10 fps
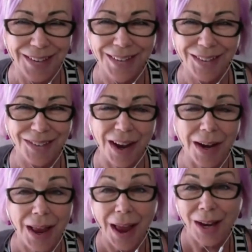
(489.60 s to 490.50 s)
right?
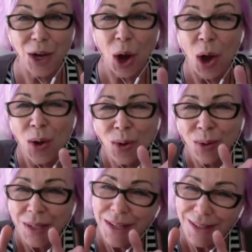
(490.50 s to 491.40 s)
And you're
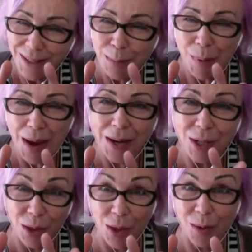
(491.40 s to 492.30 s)
only going to speak to
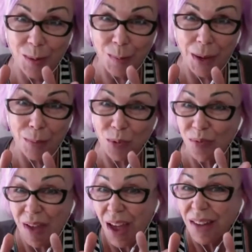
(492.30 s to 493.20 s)
those people
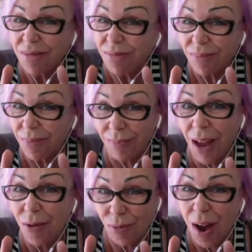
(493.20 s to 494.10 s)
that
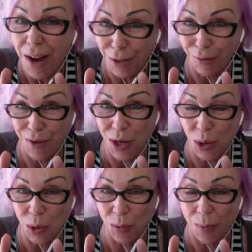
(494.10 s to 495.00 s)
are right for
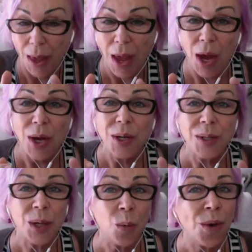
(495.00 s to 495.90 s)
you.
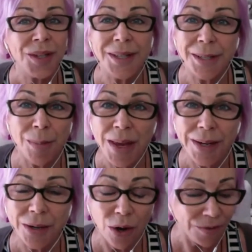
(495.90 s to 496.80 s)
So what does this mean in
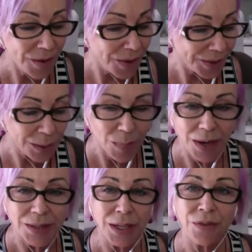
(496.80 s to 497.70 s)
an offer? This means
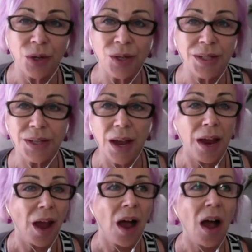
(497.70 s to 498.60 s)
if you just say,
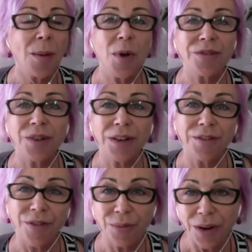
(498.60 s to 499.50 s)
I'm offering
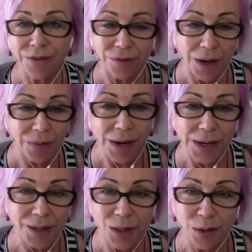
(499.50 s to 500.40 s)
3 free
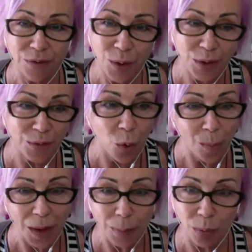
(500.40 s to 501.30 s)
readings to the first 4
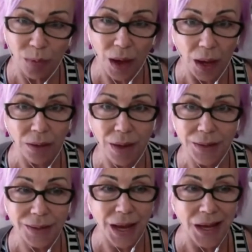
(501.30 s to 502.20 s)
people that
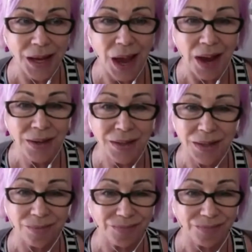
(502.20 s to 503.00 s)
say yes,